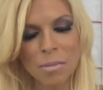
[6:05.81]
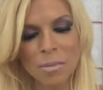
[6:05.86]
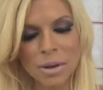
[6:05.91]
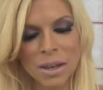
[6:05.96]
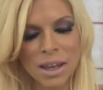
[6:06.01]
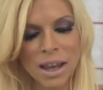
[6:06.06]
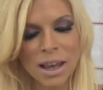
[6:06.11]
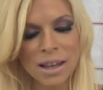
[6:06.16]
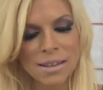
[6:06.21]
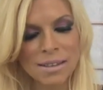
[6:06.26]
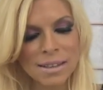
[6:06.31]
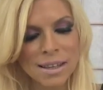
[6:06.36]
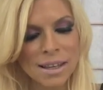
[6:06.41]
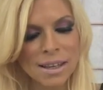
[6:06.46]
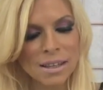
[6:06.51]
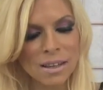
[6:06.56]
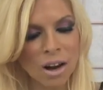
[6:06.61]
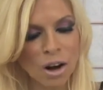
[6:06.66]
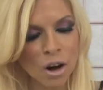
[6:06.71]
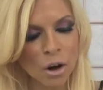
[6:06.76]
But yes,
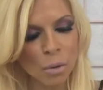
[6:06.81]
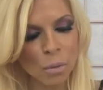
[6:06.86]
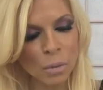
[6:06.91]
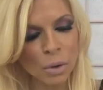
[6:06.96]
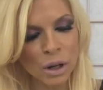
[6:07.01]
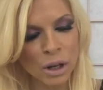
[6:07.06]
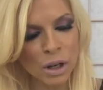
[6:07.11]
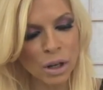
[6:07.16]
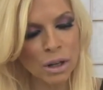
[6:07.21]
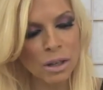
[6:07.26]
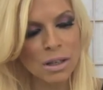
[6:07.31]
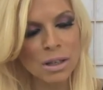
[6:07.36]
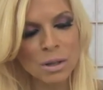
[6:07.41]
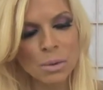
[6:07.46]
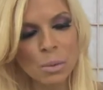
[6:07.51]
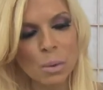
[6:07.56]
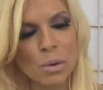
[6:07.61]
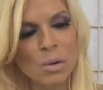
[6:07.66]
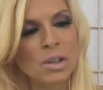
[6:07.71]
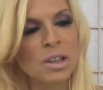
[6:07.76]
these are real
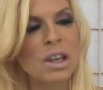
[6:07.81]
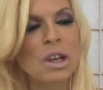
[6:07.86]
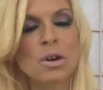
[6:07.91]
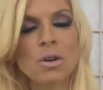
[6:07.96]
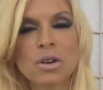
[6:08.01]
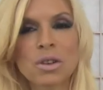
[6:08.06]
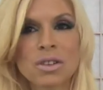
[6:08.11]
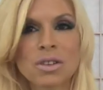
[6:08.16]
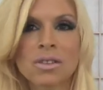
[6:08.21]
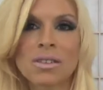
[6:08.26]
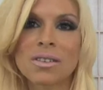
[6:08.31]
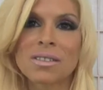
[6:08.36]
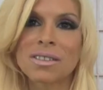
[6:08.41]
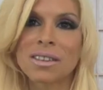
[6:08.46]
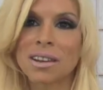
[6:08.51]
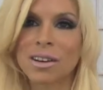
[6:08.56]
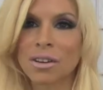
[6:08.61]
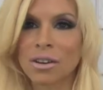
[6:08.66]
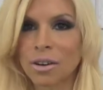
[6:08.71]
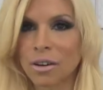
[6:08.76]
Swarovski crystals
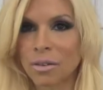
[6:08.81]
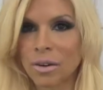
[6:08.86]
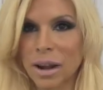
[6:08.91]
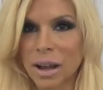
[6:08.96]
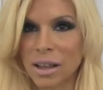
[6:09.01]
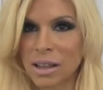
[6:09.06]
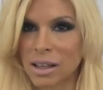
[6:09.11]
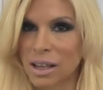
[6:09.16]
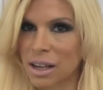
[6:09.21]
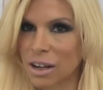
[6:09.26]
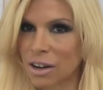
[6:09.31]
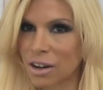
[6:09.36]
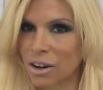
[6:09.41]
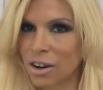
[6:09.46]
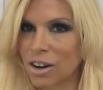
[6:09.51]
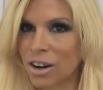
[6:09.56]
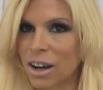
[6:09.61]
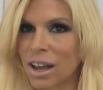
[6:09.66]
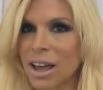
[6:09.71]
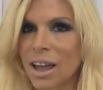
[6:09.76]
that are around
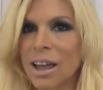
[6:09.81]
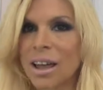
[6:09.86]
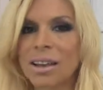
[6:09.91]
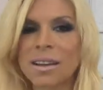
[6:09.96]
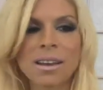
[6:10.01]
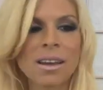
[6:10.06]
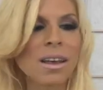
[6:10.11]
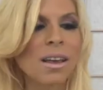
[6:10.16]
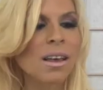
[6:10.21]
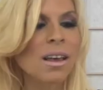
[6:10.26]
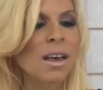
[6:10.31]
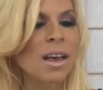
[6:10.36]
here, and